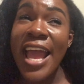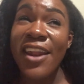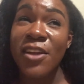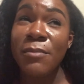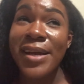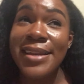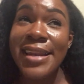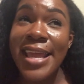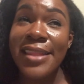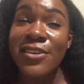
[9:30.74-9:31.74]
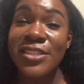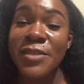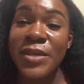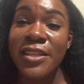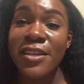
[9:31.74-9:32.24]
on Monday, there's
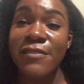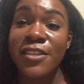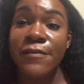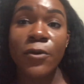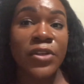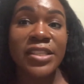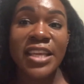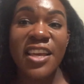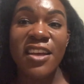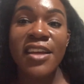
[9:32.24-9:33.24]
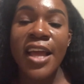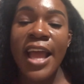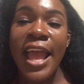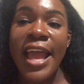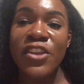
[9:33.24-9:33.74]
going to be the Sephora sale,
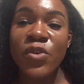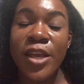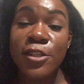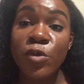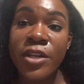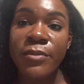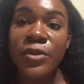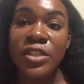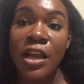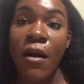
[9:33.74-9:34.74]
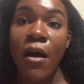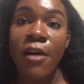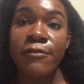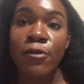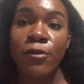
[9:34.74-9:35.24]
and you get 20%
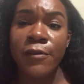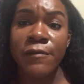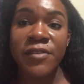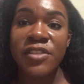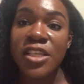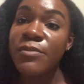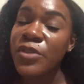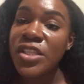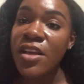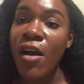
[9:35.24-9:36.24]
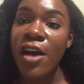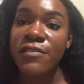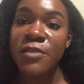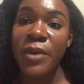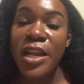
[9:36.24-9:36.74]
off or 15%
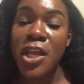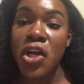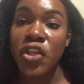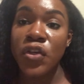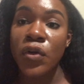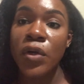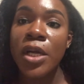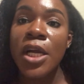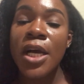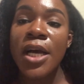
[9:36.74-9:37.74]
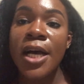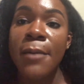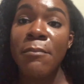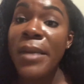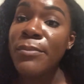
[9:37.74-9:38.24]
off, depending on your
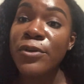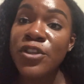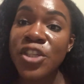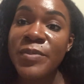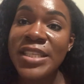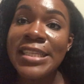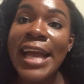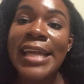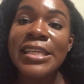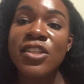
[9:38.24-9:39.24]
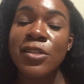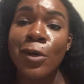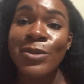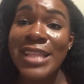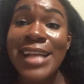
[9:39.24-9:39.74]
membership status,
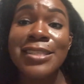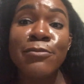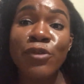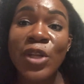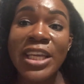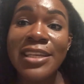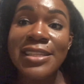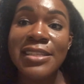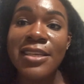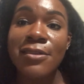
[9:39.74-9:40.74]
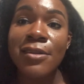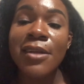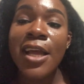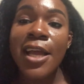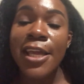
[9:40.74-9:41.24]
so that's a pretty good deal
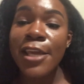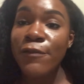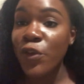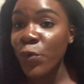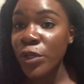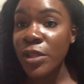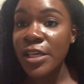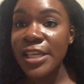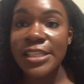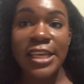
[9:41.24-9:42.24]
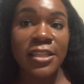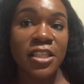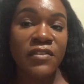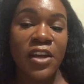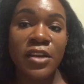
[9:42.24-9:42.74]
if you were looking to get
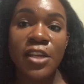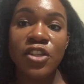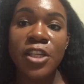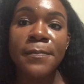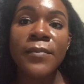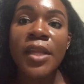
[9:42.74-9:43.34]
this foundation.